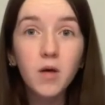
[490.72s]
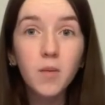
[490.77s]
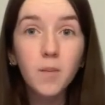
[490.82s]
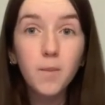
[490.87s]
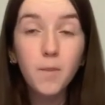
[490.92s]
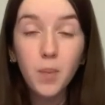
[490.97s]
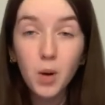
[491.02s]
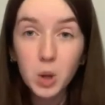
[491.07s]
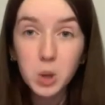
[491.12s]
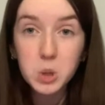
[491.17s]

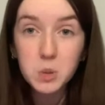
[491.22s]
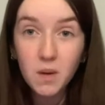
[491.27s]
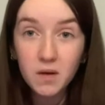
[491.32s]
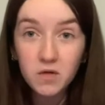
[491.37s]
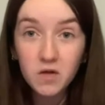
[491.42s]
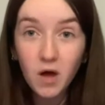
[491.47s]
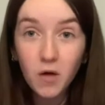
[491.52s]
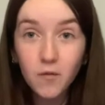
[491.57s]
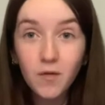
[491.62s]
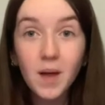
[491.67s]
push
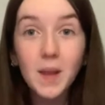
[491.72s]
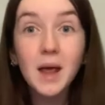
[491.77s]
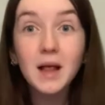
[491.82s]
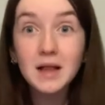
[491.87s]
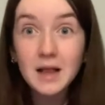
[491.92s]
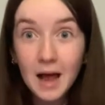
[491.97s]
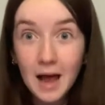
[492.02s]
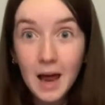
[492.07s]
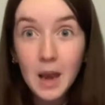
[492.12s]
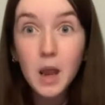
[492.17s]
myself and
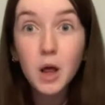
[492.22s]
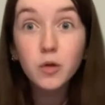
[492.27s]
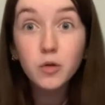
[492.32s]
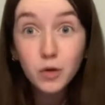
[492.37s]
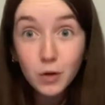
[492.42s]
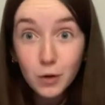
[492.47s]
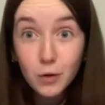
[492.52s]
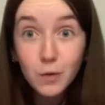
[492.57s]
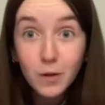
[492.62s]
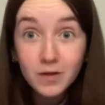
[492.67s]
again,
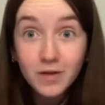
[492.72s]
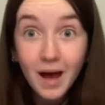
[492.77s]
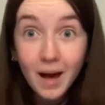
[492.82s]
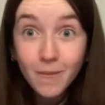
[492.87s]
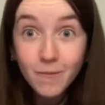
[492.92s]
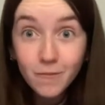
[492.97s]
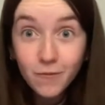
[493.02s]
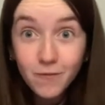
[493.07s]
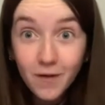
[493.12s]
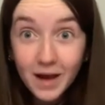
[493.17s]
do the
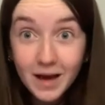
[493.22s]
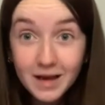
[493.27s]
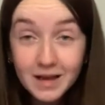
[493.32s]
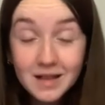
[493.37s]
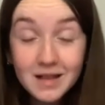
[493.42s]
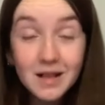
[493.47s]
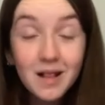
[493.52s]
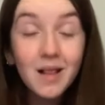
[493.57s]
damn thing.